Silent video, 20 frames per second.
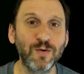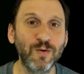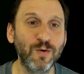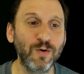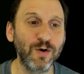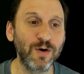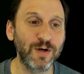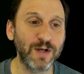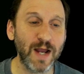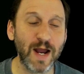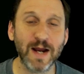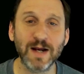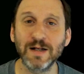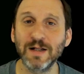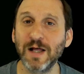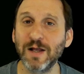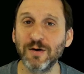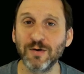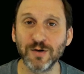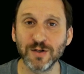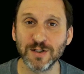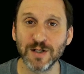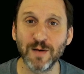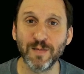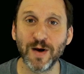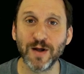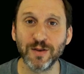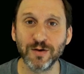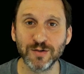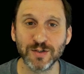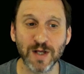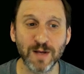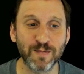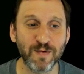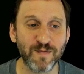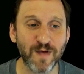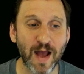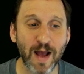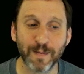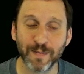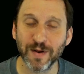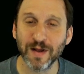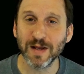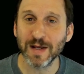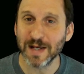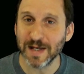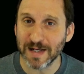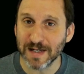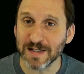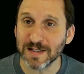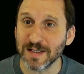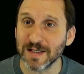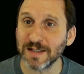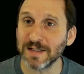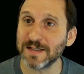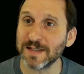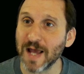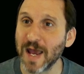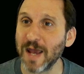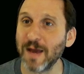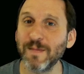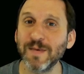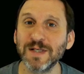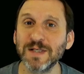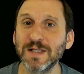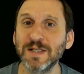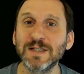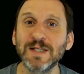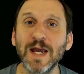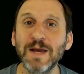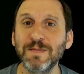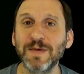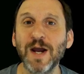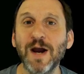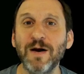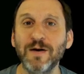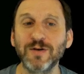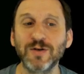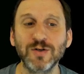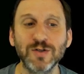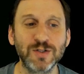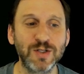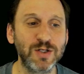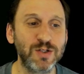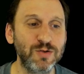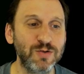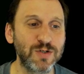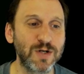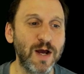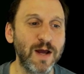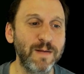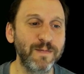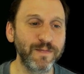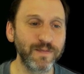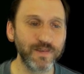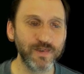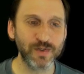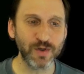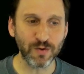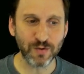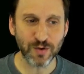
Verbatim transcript: or Calculator or some other type of app is the same. It's the same characters that you type. So